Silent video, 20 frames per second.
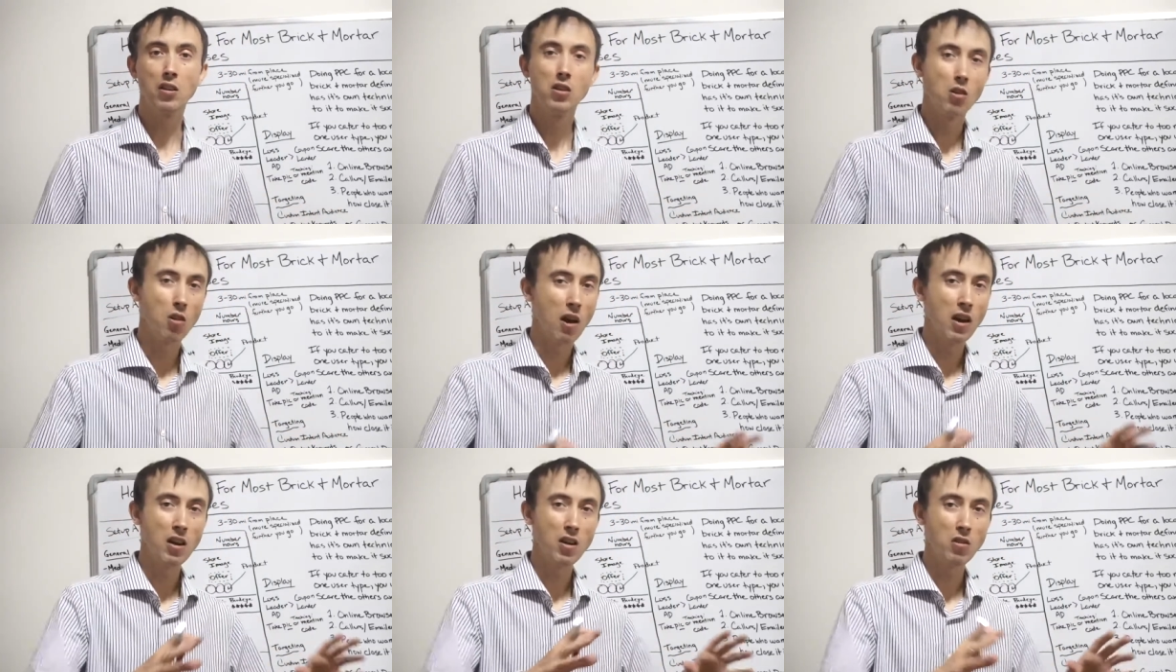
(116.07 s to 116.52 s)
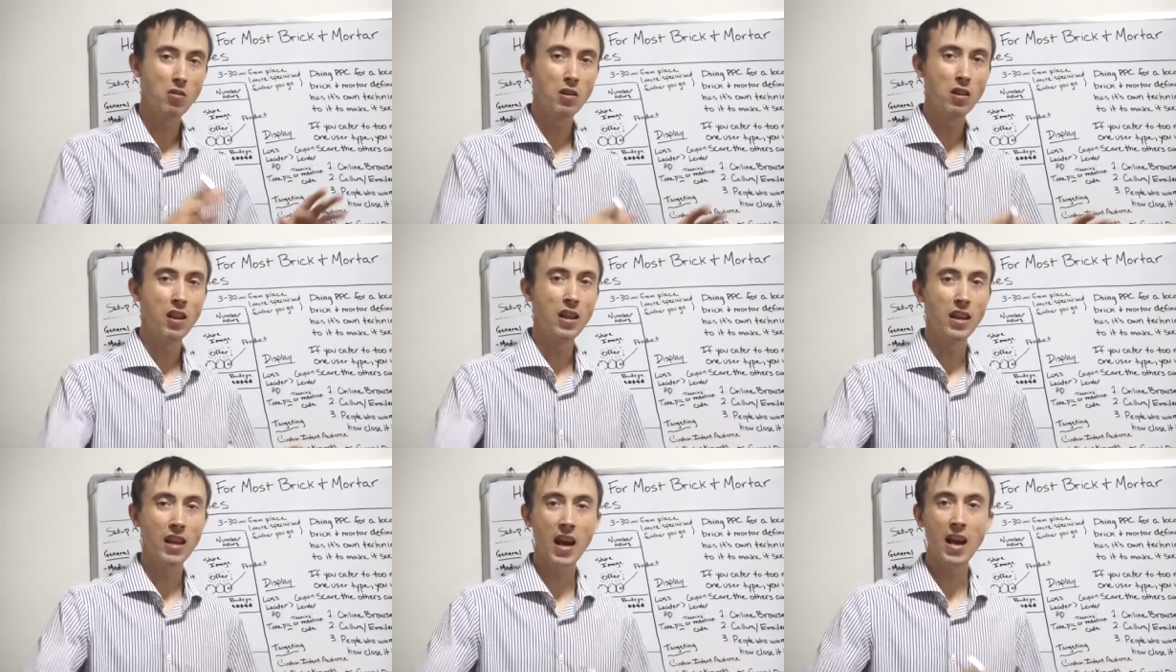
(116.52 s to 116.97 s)
Know how to do
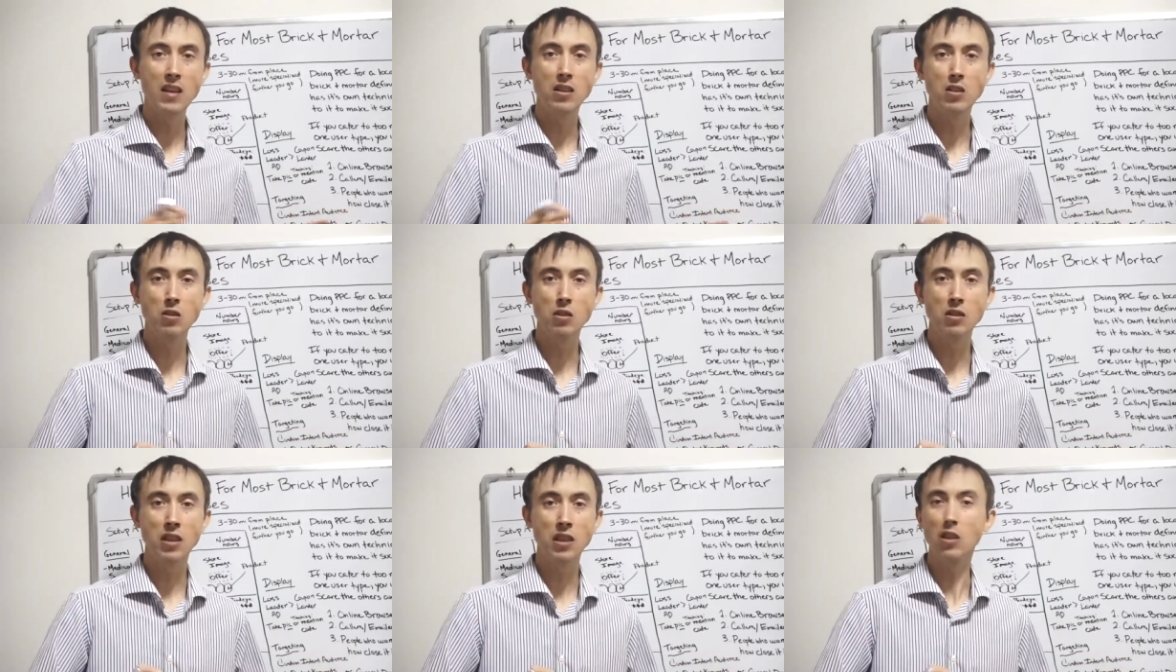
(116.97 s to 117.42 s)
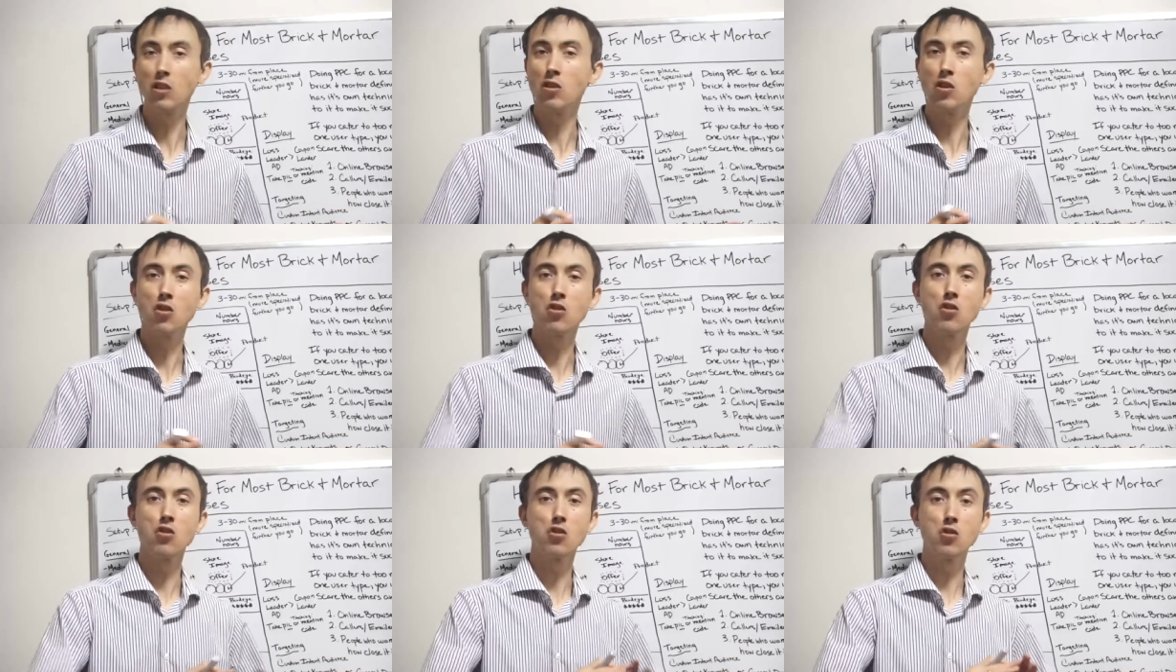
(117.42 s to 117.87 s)
it like I do it, that
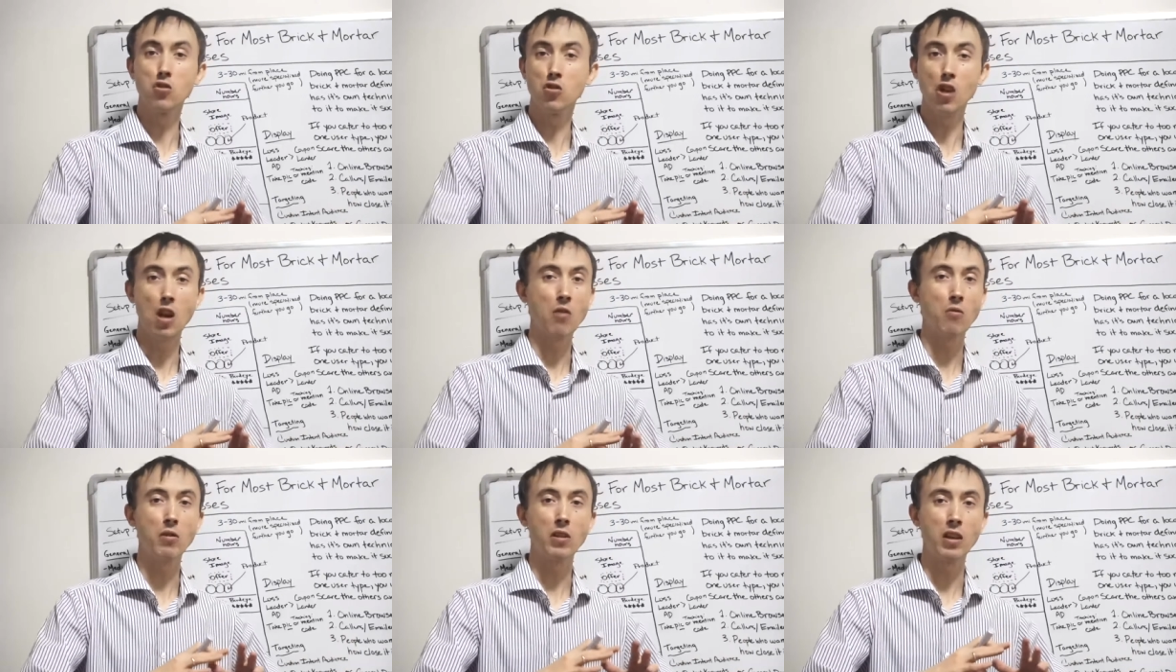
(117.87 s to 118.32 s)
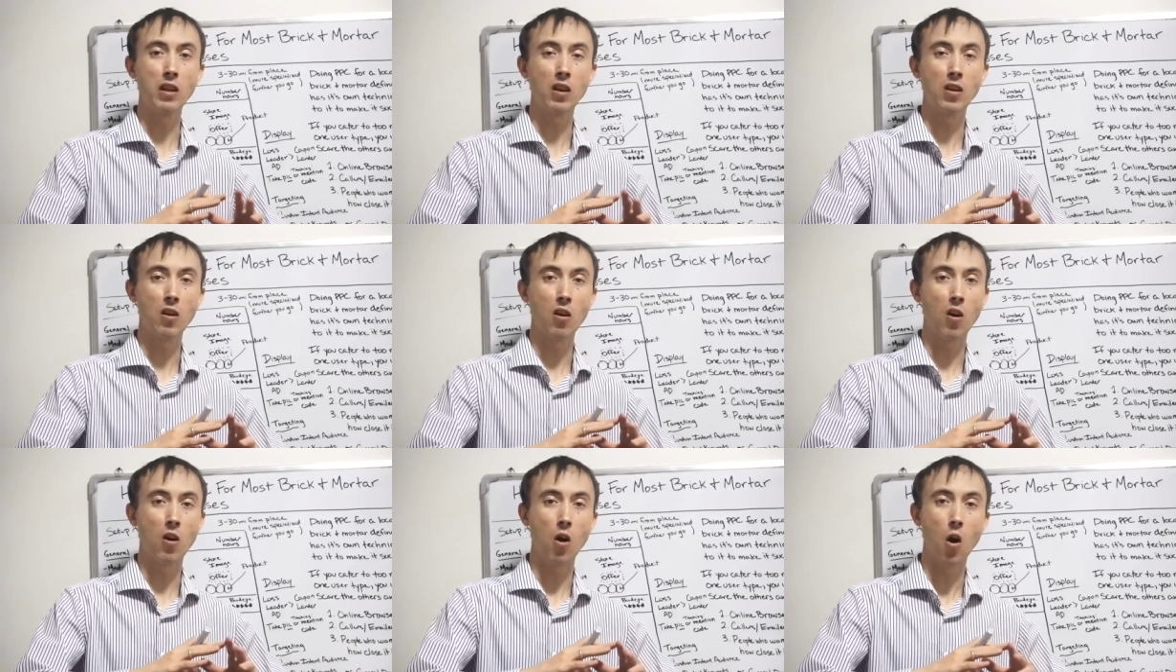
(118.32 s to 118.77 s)
you generally
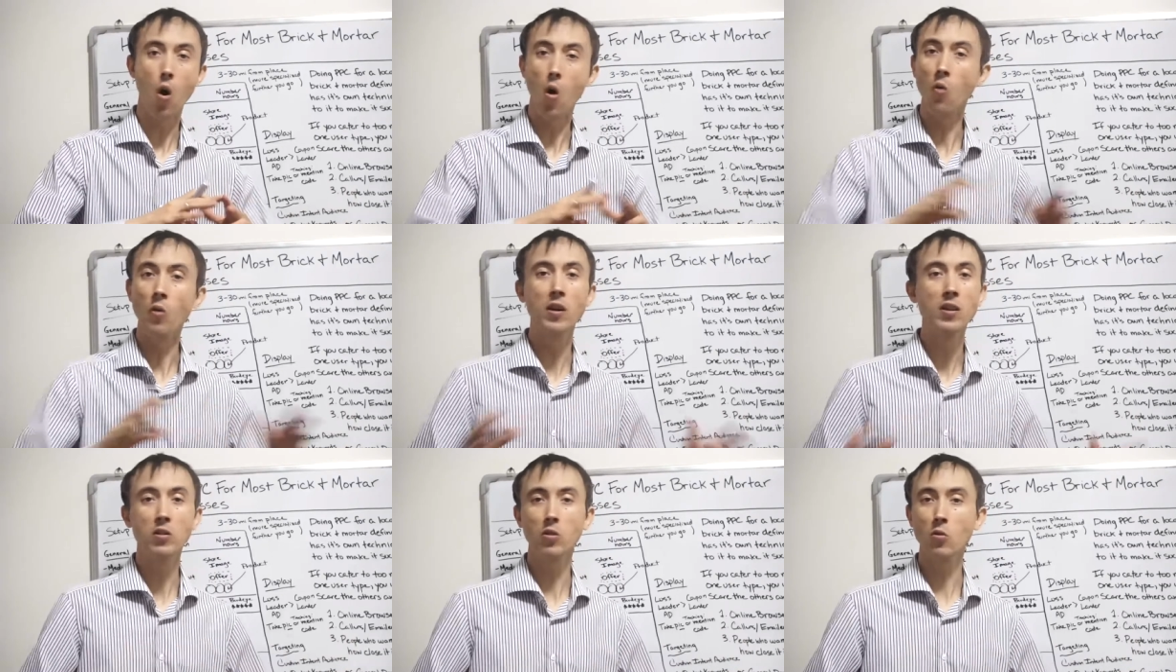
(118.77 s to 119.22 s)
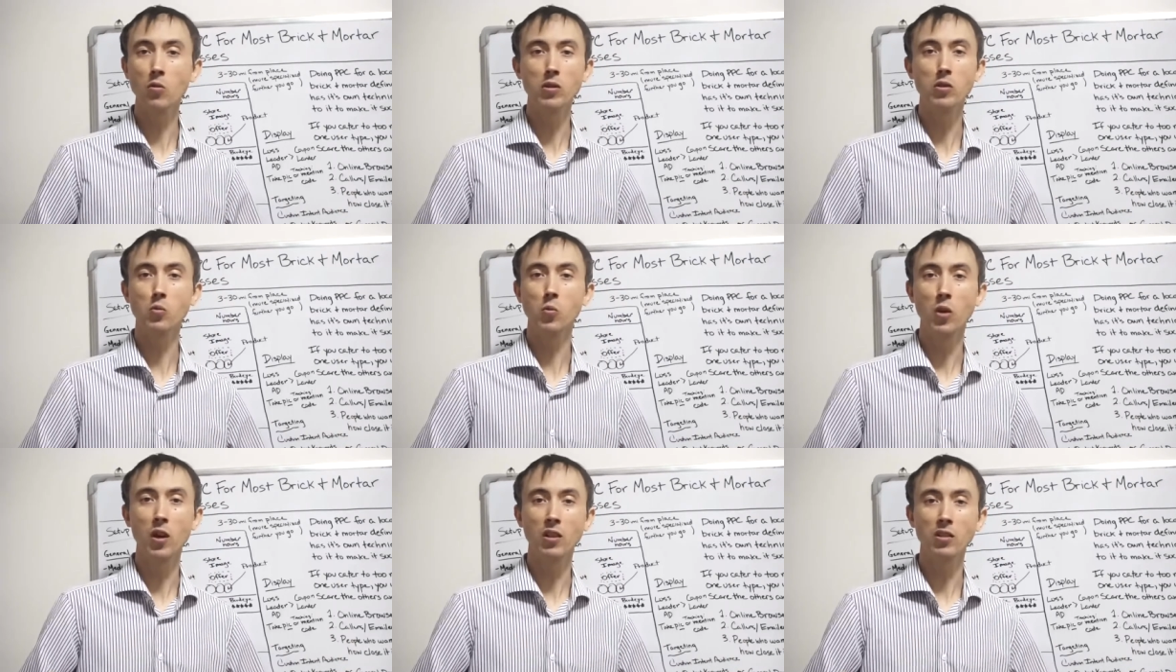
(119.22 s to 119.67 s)
always
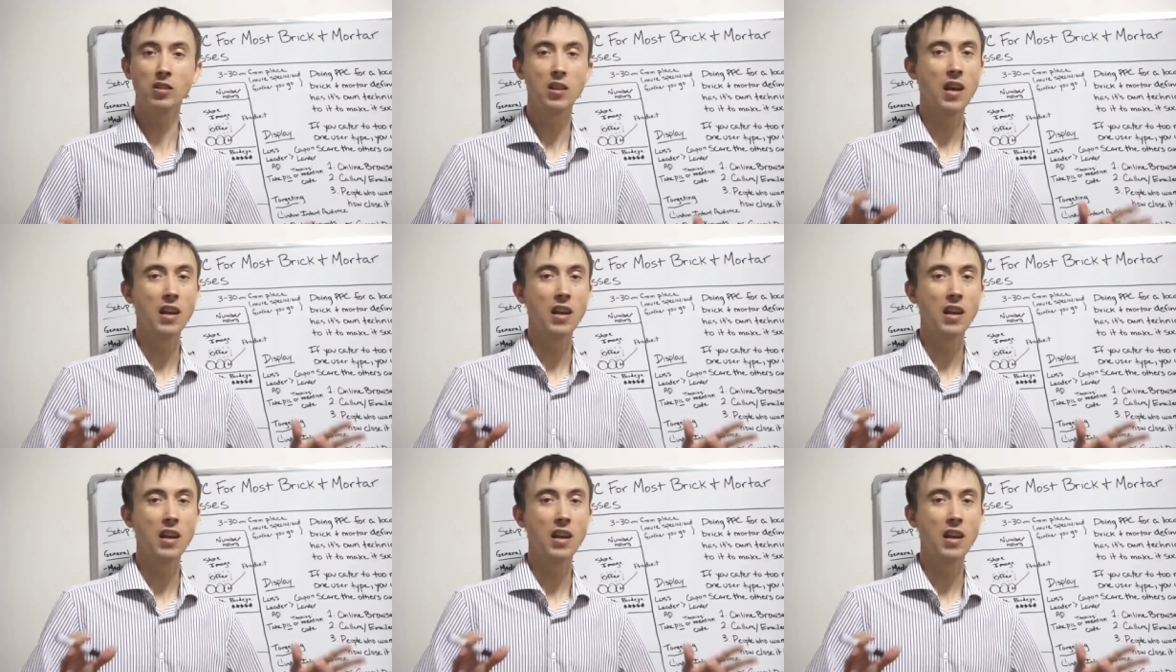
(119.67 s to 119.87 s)
works,